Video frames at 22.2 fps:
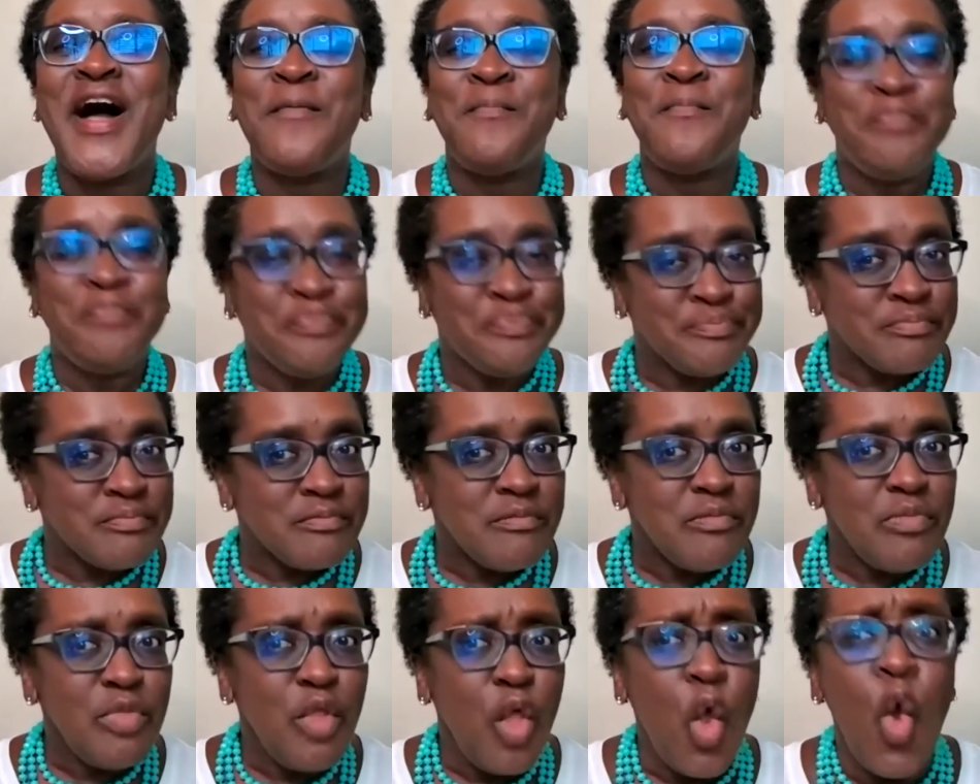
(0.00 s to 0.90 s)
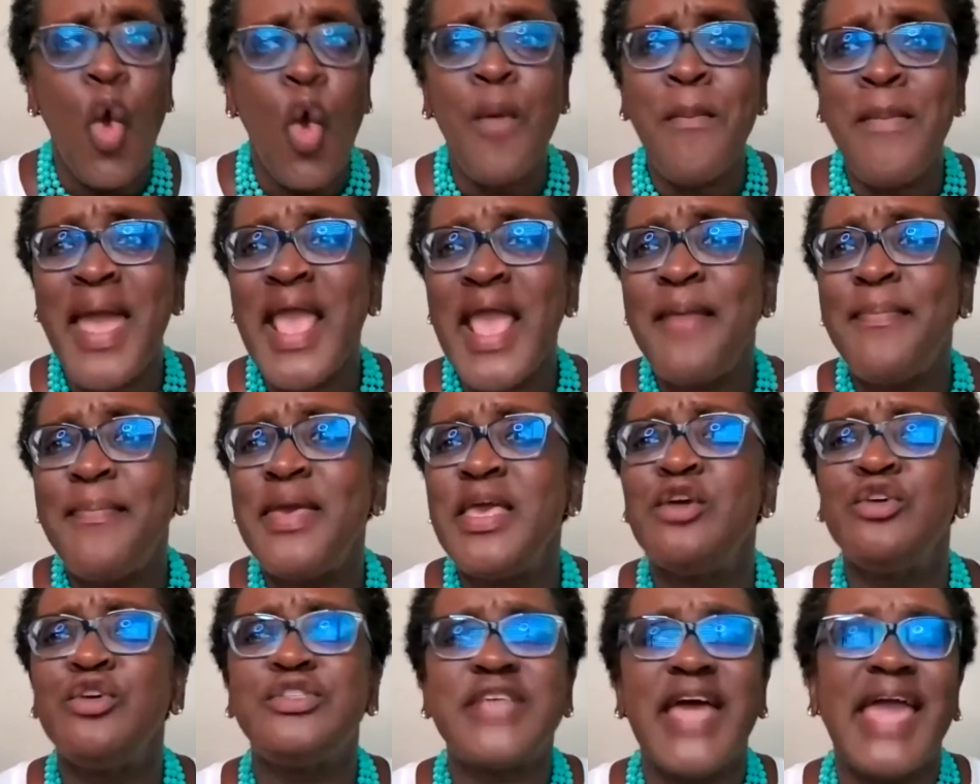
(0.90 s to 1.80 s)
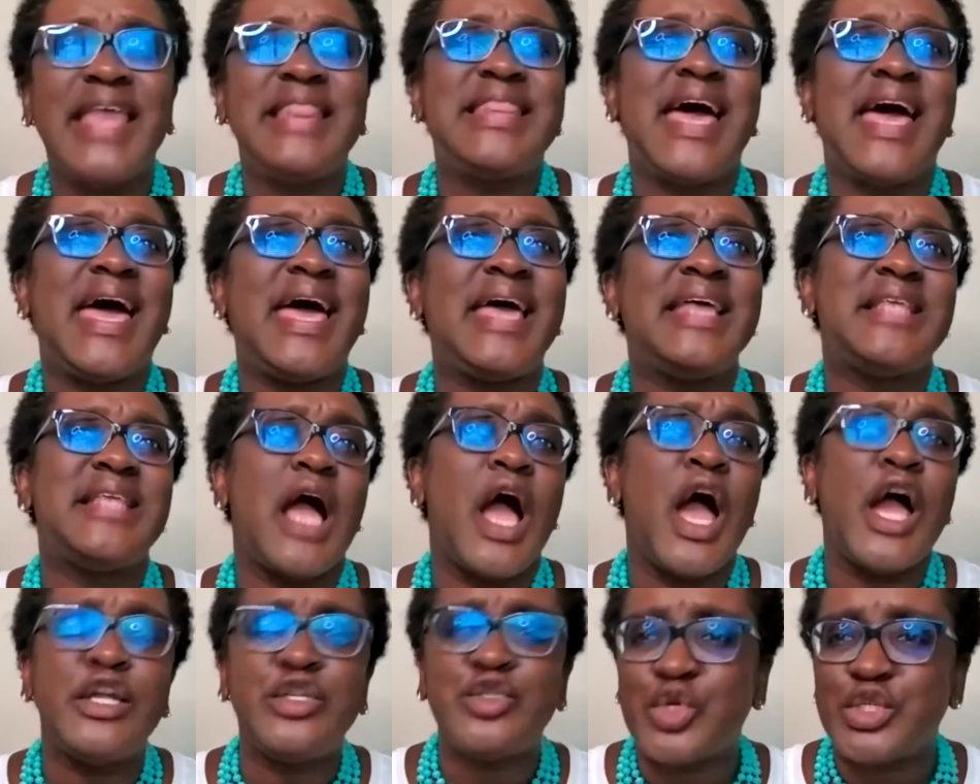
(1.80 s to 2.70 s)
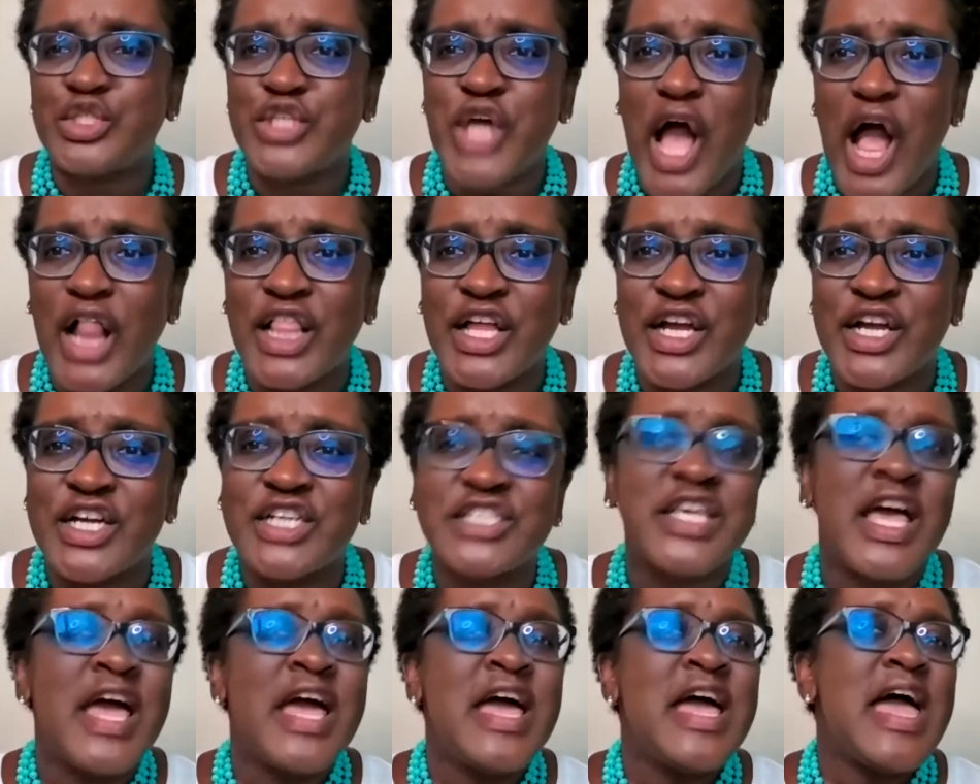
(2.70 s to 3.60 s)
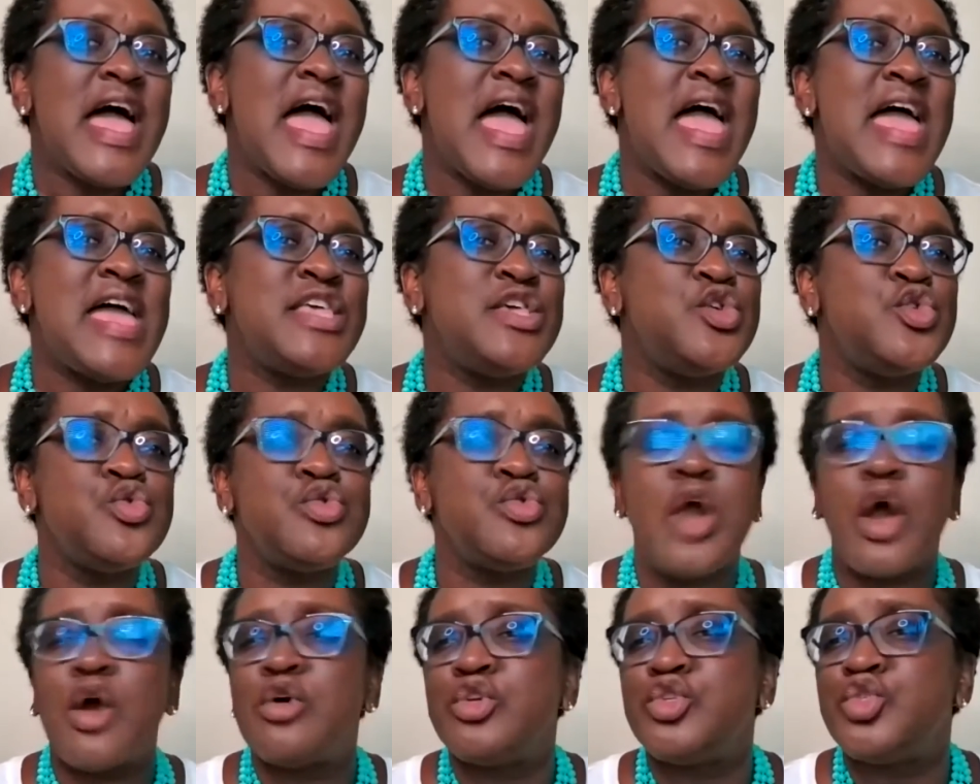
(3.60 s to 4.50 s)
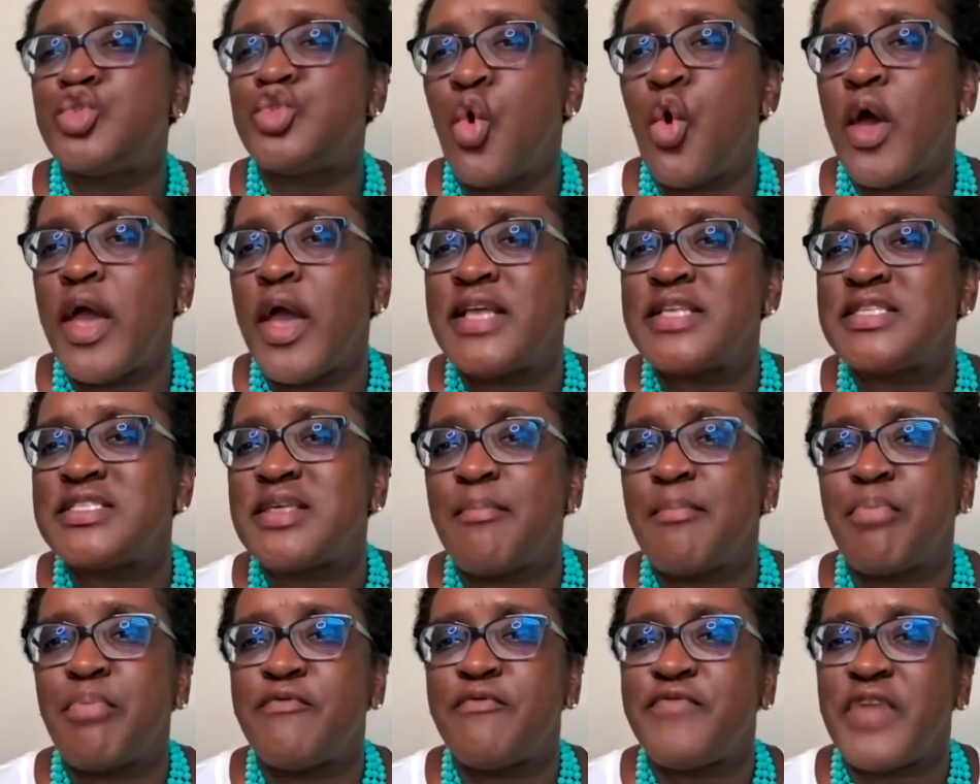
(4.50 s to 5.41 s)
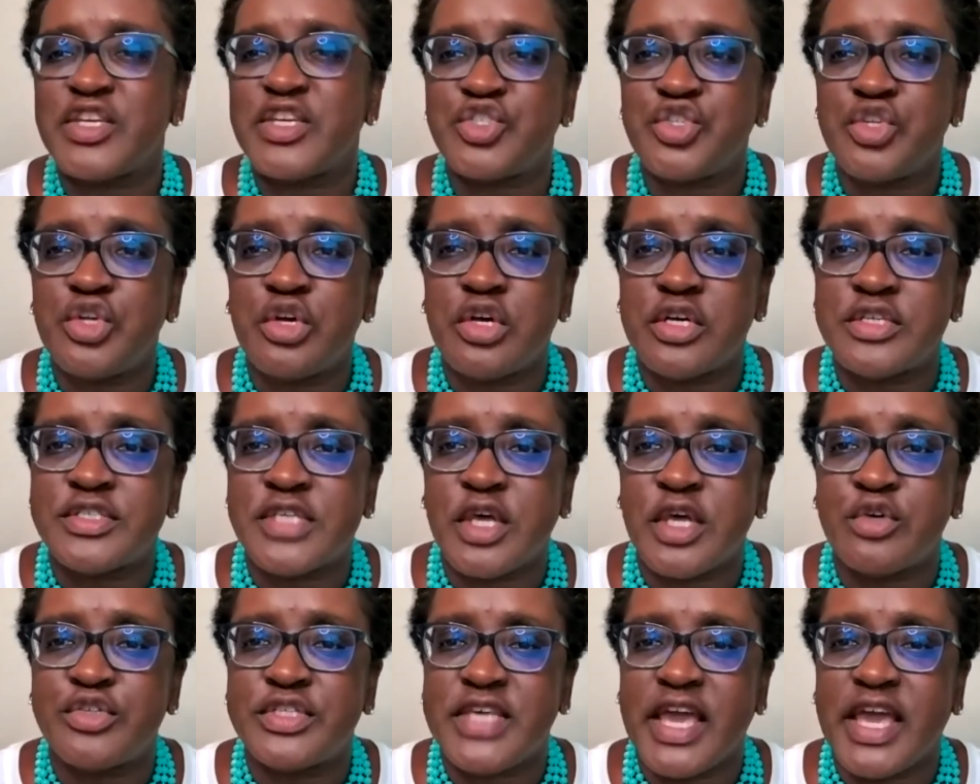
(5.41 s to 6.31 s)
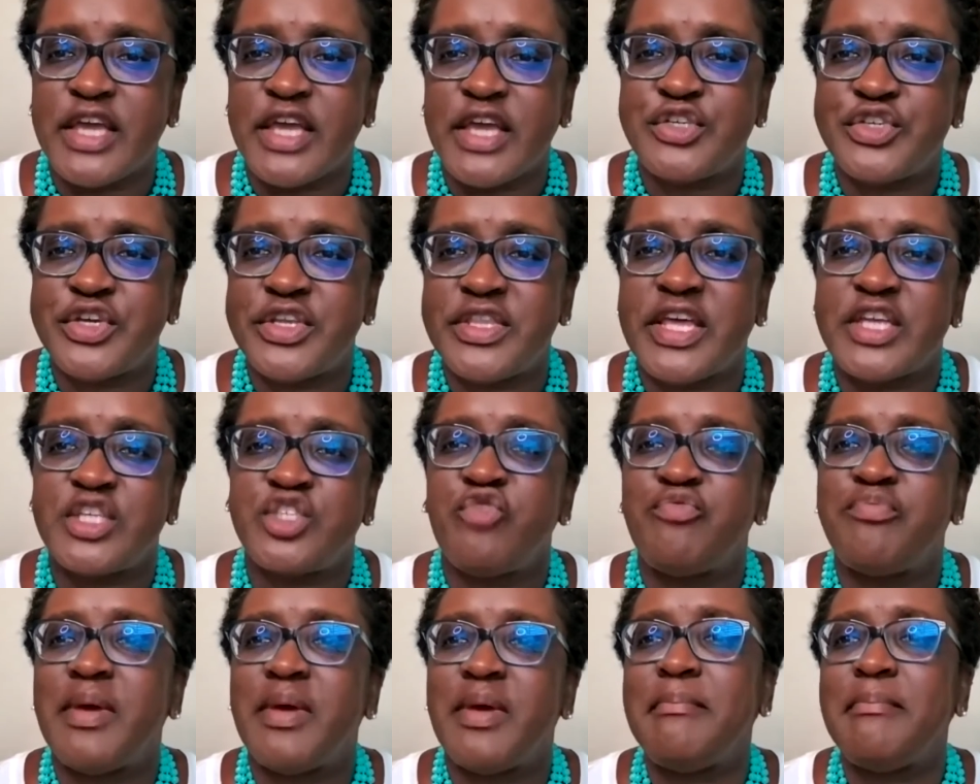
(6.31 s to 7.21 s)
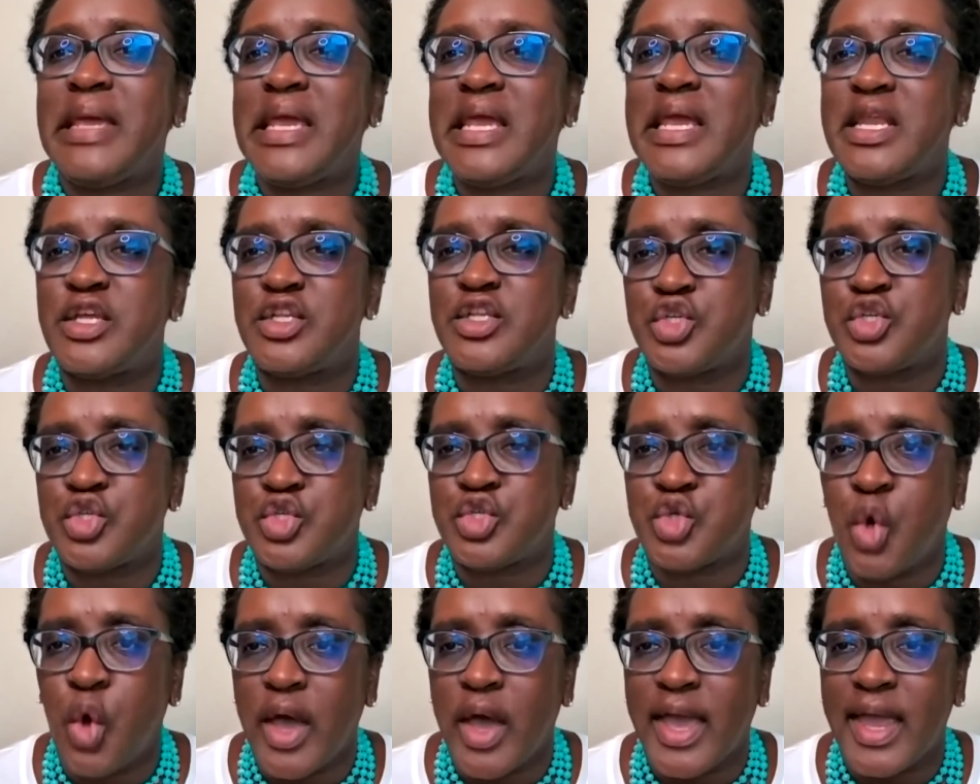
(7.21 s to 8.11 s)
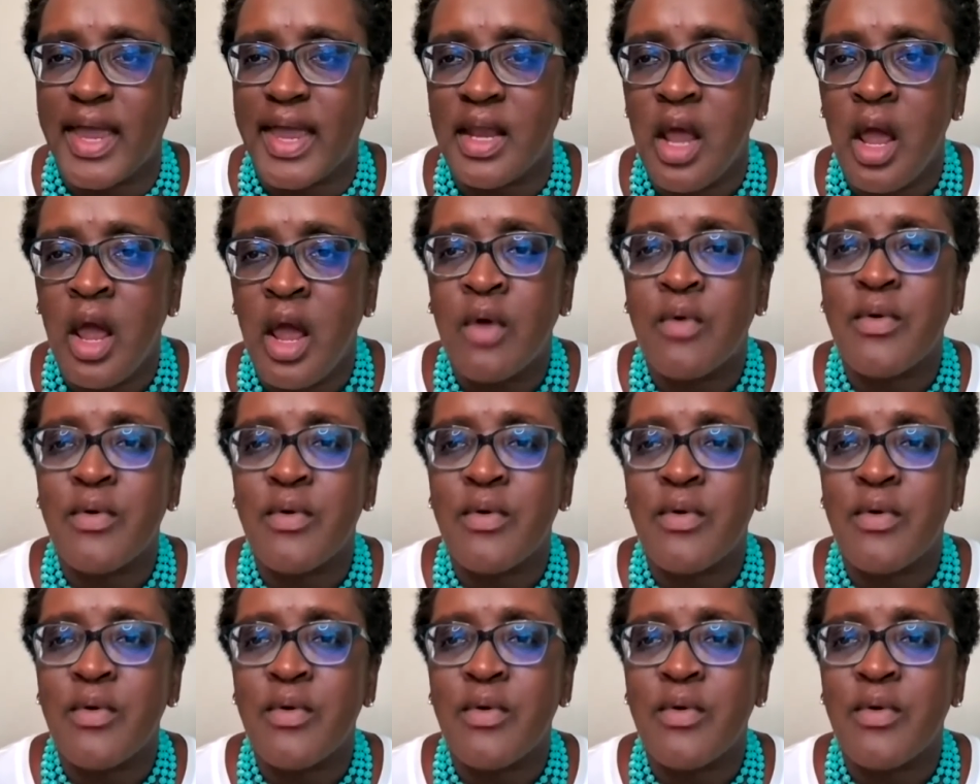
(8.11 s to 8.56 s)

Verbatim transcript: um, or maybe you take that hundred dollars and you go join some professional association that you've been meaning to join,